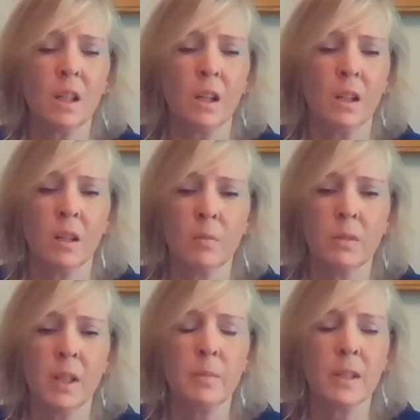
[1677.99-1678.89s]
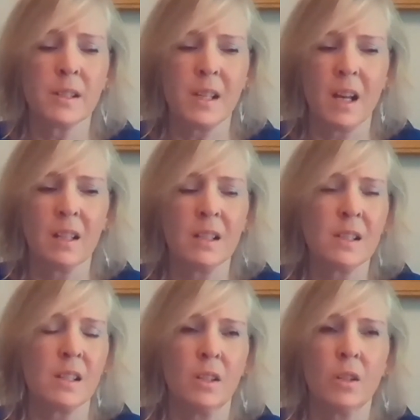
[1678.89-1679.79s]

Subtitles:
led me to science, and